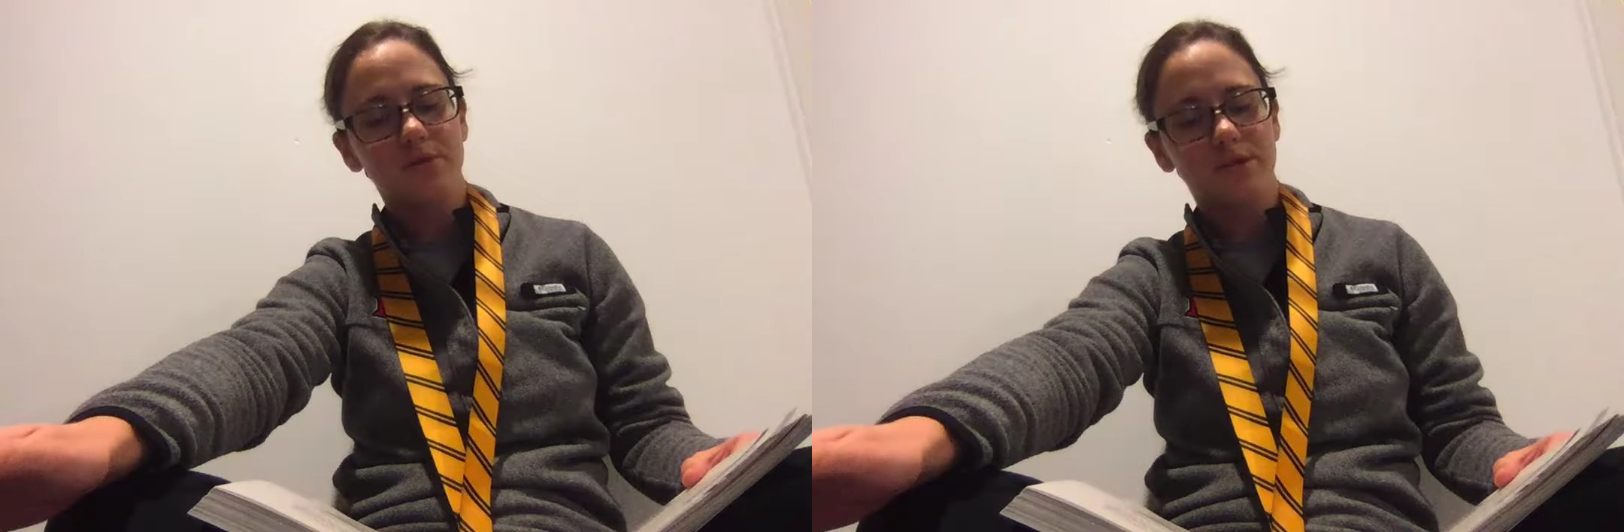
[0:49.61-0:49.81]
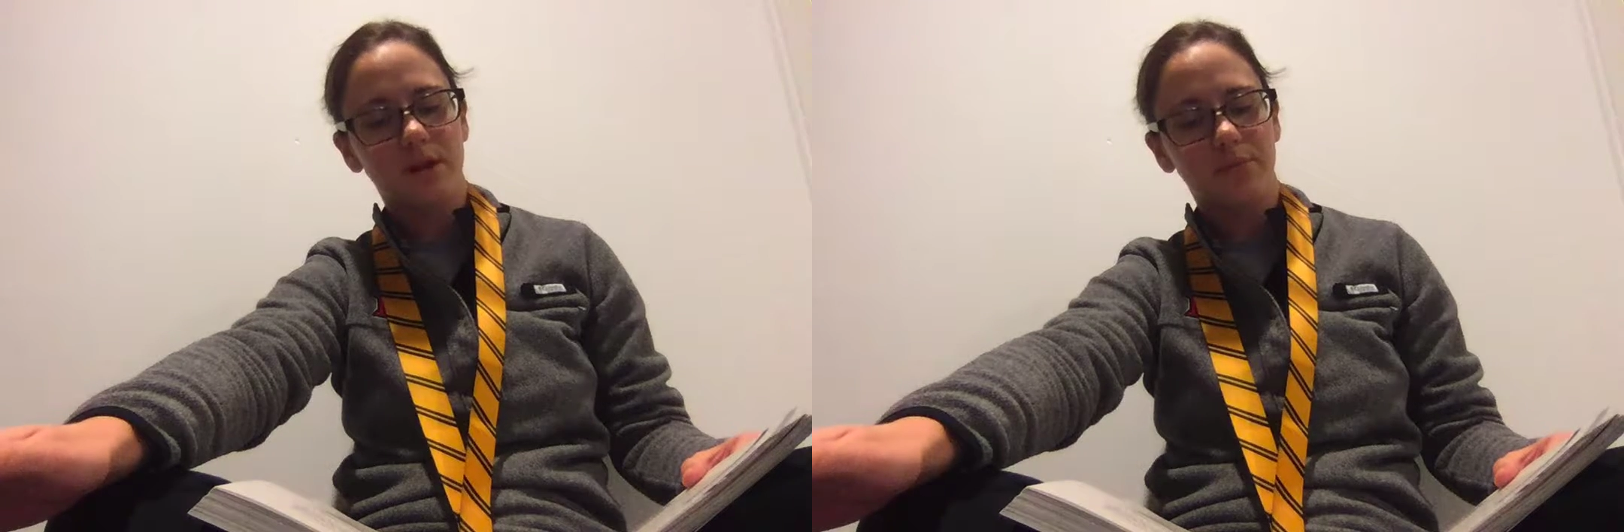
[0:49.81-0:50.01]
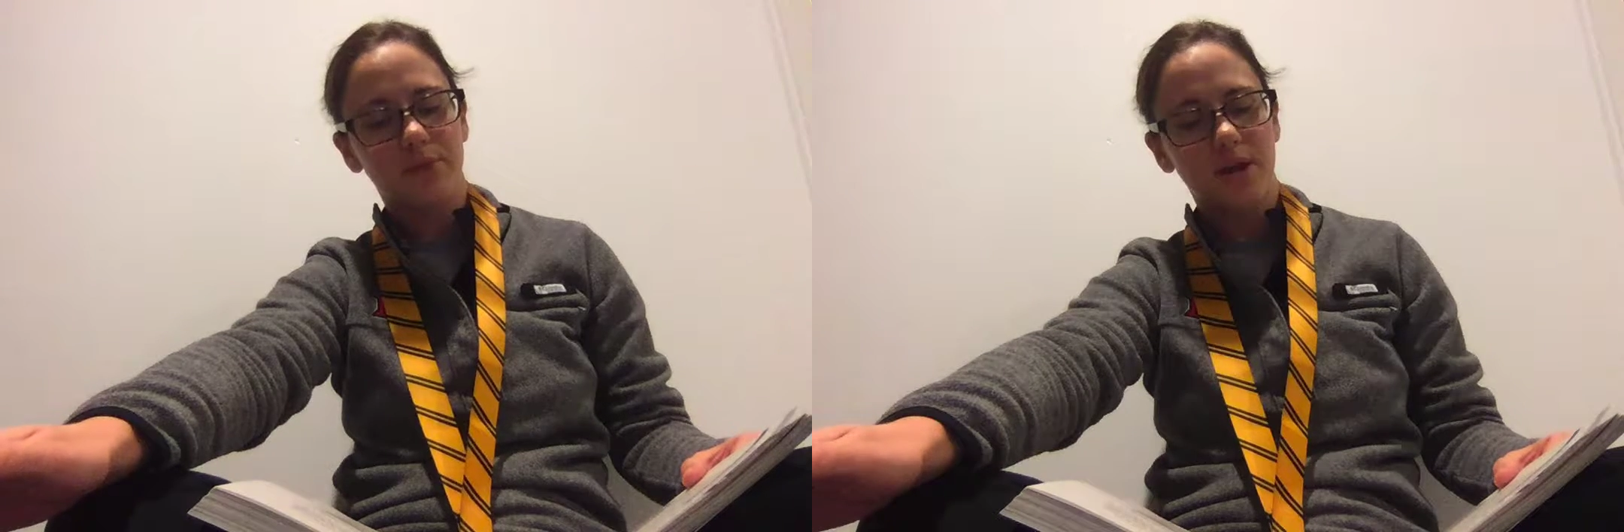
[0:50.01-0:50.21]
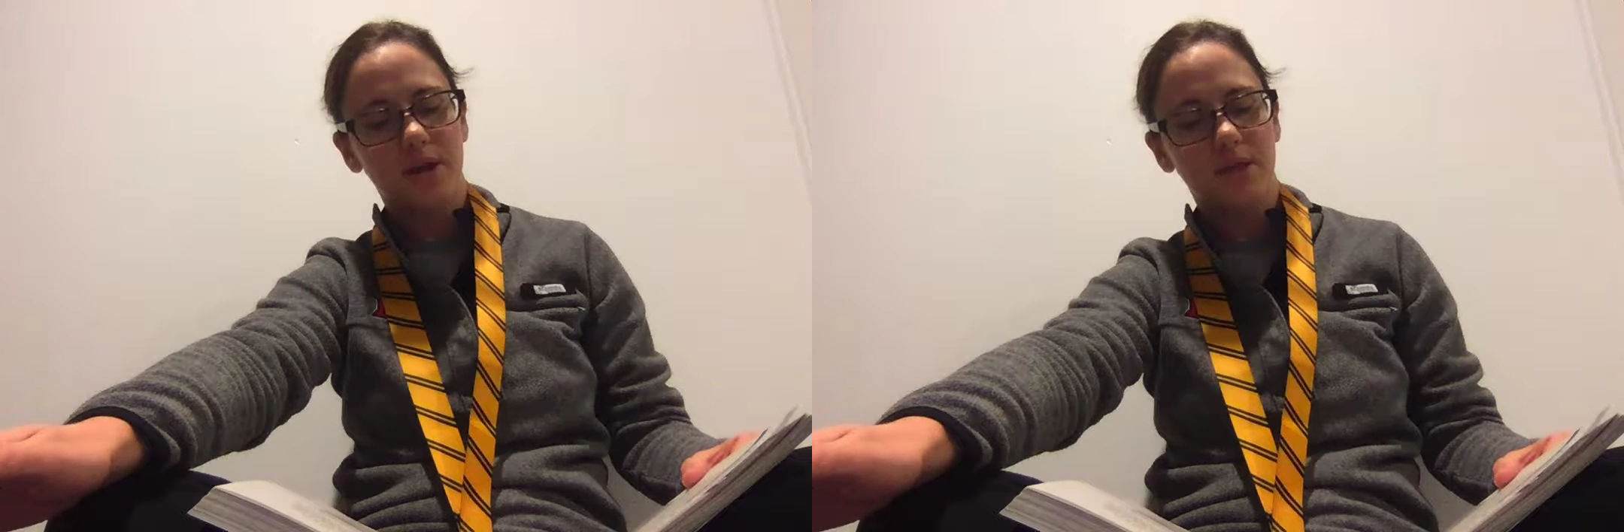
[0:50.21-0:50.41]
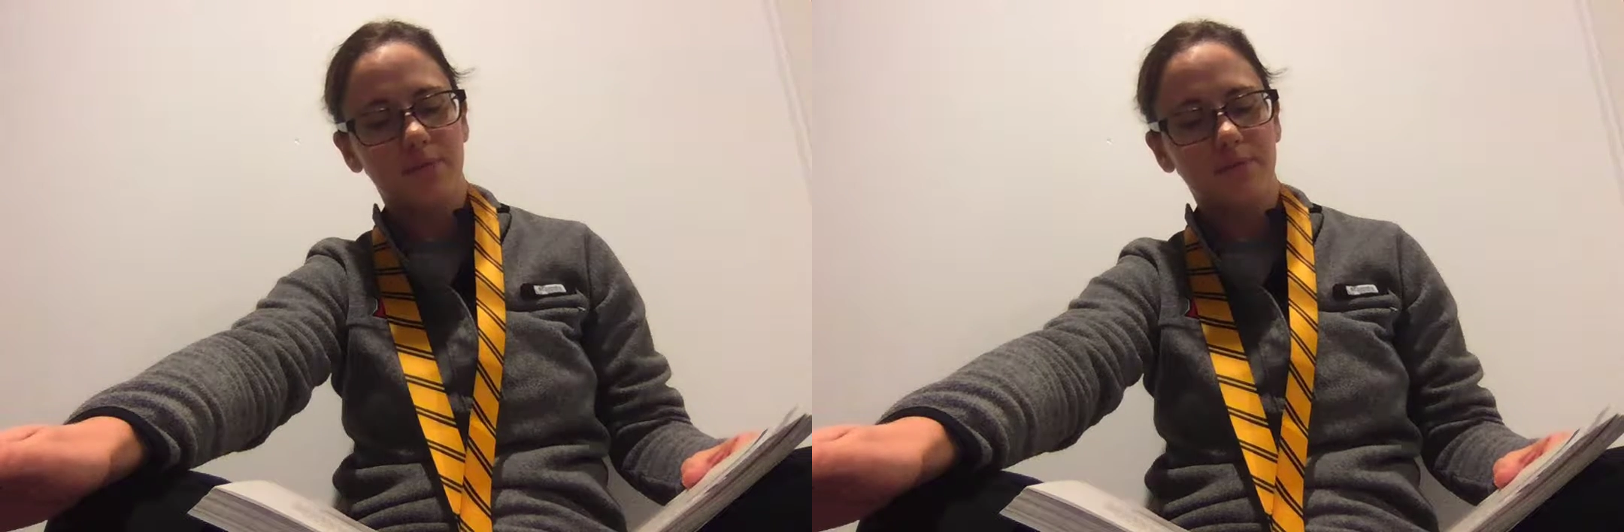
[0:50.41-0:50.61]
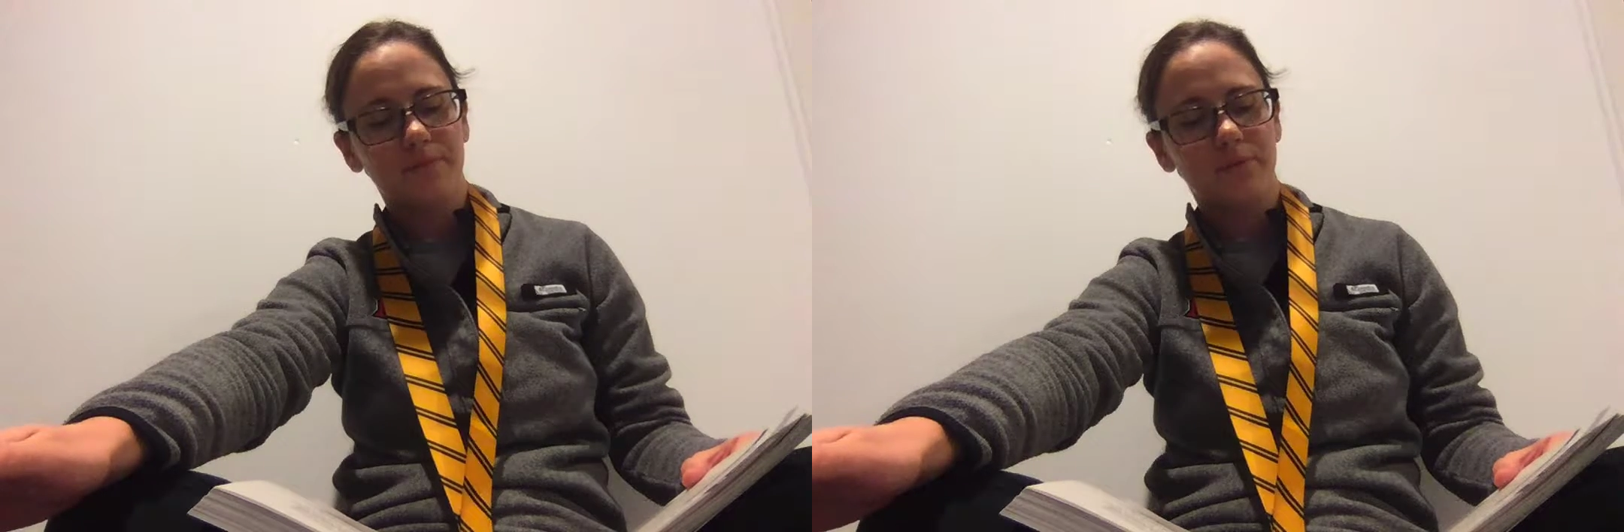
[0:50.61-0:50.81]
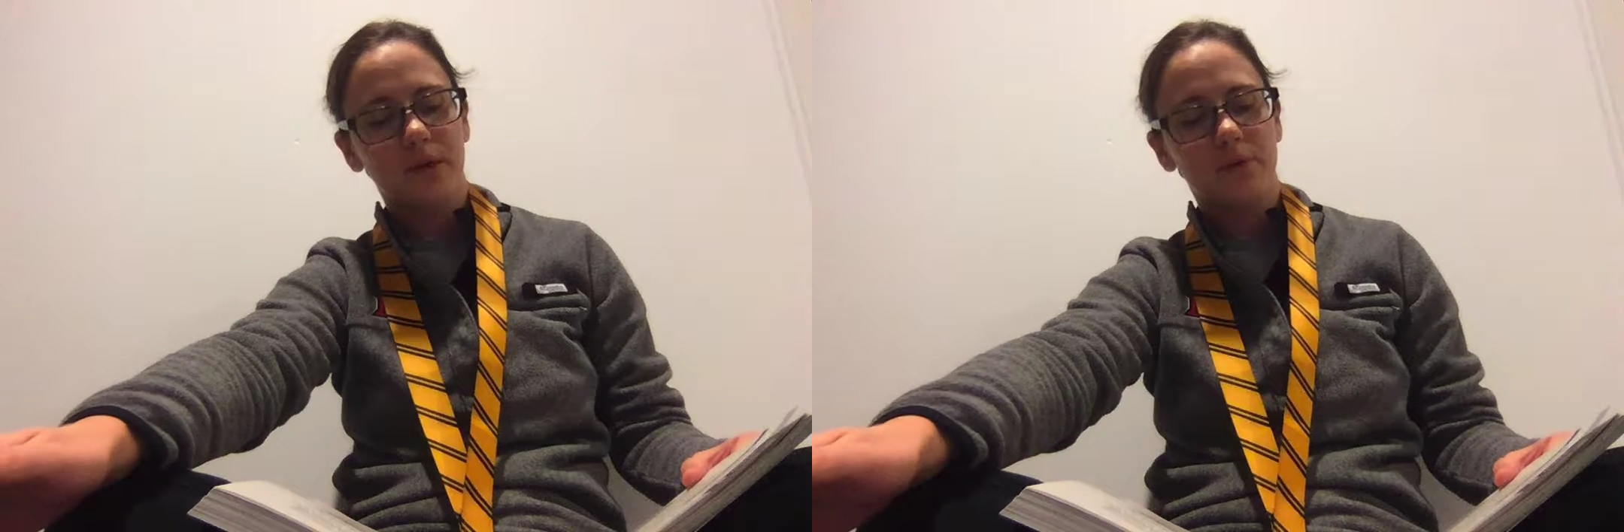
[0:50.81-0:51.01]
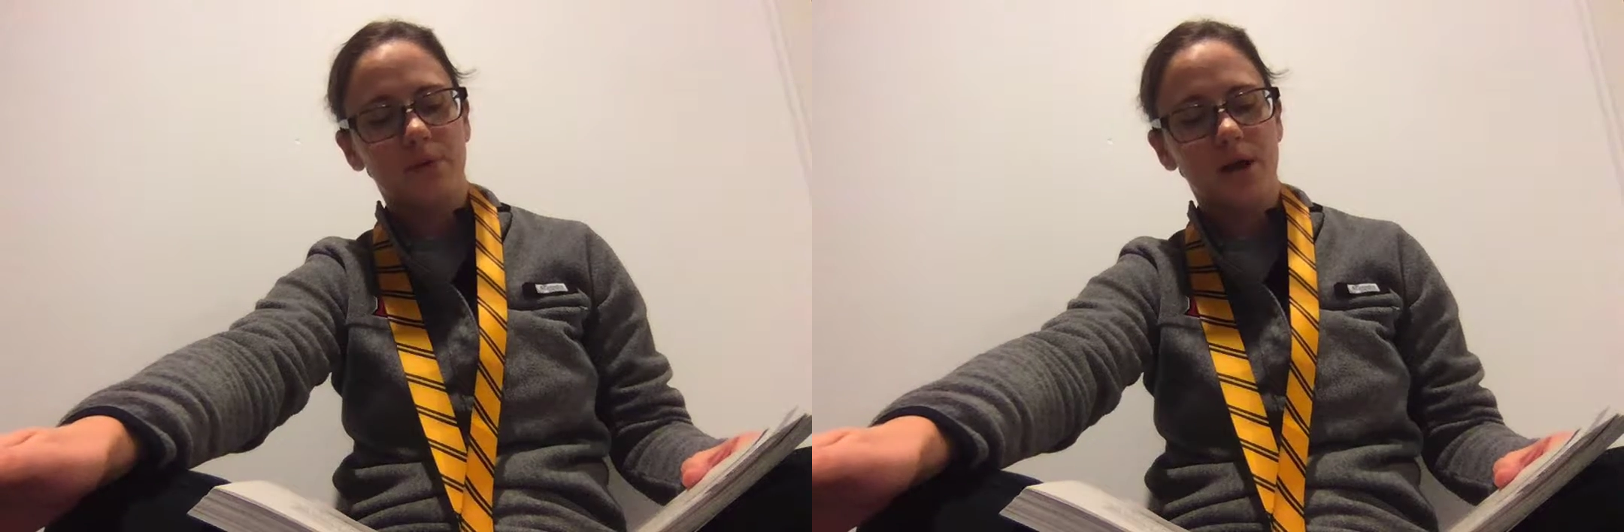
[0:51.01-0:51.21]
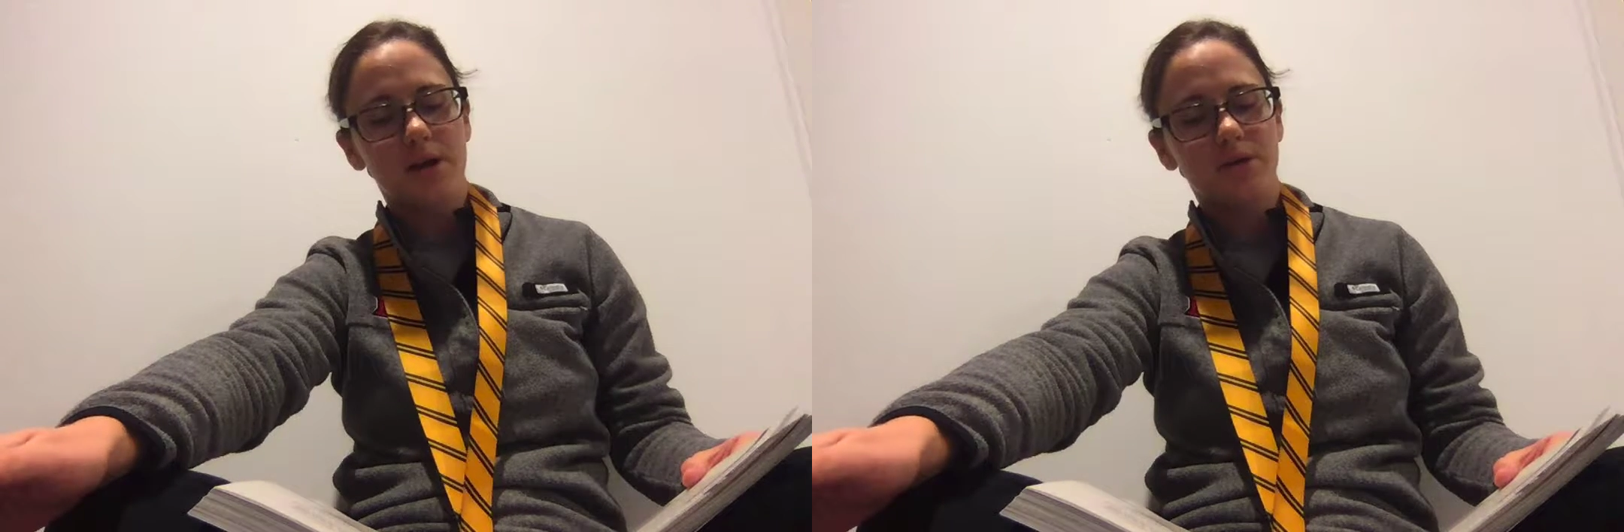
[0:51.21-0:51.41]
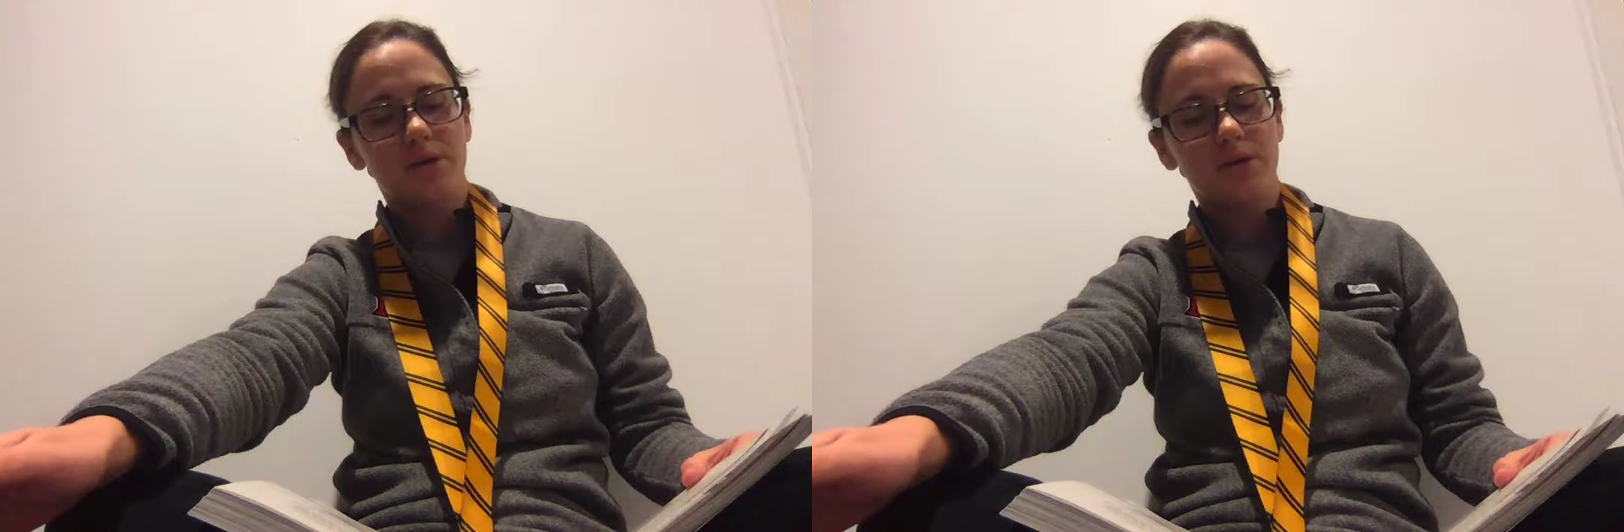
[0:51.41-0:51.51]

something, right?